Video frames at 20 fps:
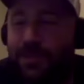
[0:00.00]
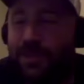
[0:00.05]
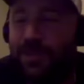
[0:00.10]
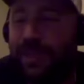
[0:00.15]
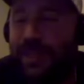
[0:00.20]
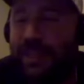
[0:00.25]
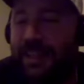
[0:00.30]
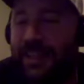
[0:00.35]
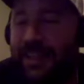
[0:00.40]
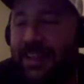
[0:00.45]

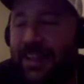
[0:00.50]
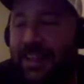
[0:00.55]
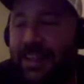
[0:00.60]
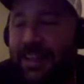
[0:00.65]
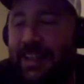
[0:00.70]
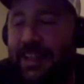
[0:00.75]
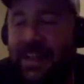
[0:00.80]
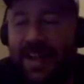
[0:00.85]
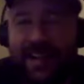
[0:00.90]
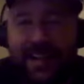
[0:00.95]
drinking
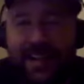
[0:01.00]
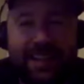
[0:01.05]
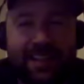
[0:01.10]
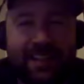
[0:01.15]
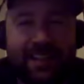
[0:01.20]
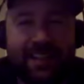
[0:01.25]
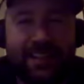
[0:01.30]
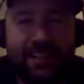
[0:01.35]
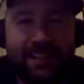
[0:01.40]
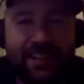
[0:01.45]
a
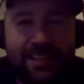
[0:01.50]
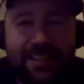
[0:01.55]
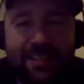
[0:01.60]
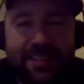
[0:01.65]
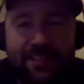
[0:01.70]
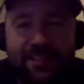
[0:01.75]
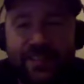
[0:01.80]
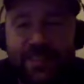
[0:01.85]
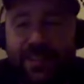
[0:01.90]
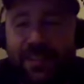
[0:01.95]
Heineken
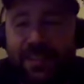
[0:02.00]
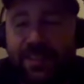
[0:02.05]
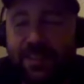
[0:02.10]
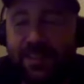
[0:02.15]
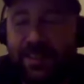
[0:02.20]
this evening.